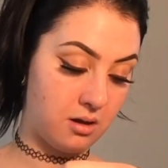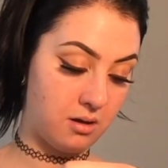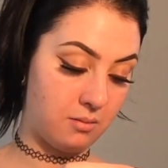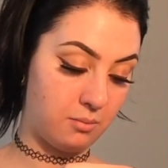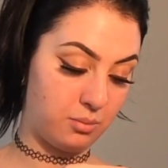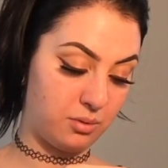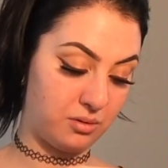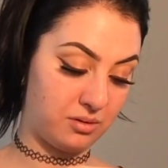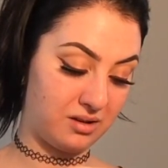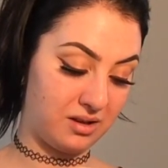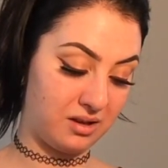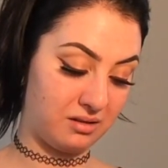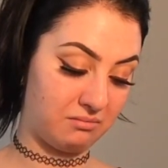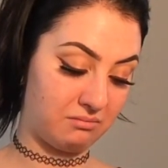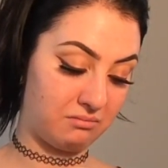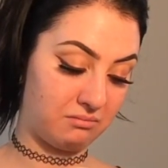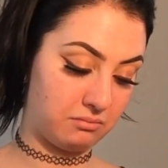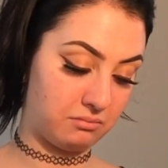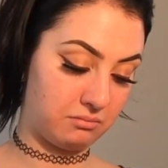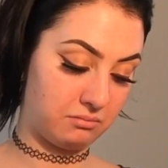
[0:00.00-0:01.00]
and put like
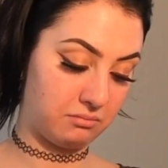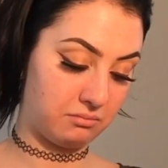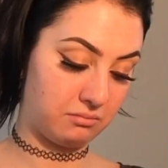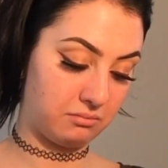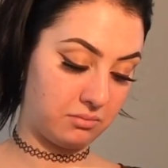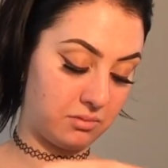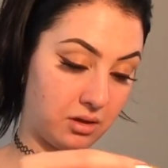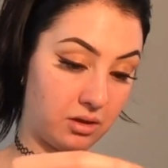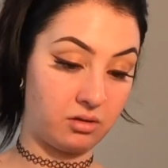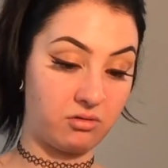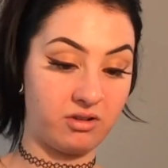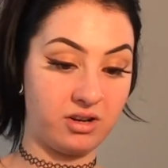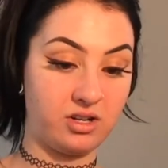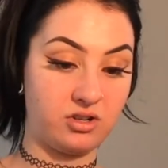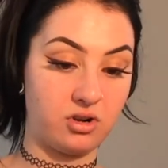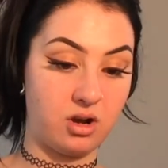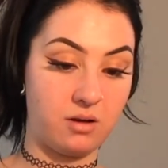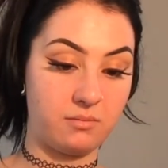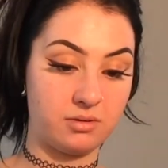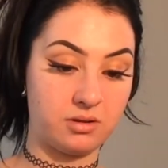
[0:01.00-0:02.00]
three
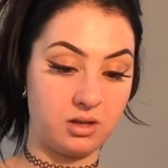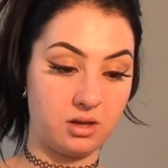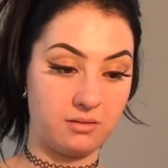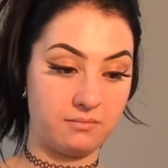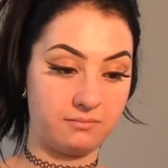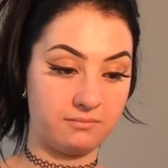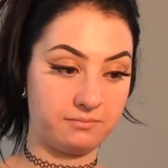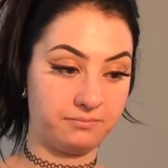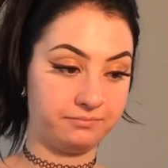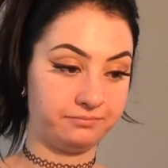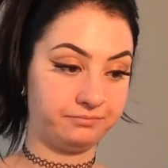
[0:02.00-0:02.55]
drops in.